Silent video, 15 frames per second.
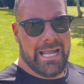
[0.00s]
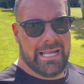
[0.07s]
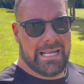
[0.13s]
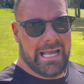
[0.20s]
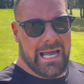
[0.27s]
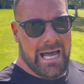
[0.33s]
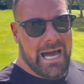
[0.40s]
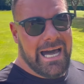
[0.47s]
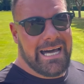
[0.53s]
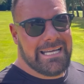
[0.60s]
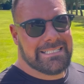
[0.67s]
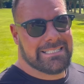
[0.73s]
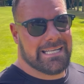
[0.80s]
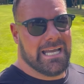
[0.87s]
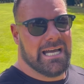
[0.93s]

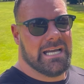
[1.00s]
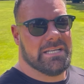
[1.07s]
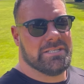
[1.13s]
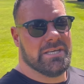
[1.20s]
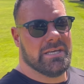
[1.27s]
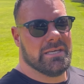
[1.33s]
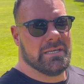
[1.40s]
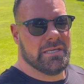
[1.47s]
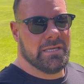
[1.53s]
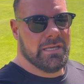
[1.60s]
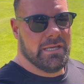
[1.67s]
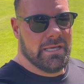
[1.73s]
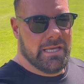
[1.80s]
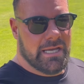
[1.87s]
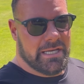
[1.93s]
heart, guys.
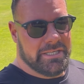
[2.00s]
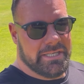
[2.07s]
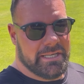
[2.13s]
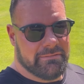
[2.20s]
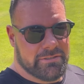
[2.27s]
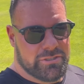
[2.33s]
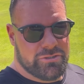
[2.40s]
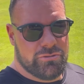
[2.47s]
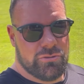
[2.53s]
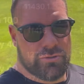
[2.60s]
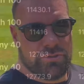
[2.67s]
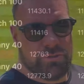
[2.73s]
I did have a good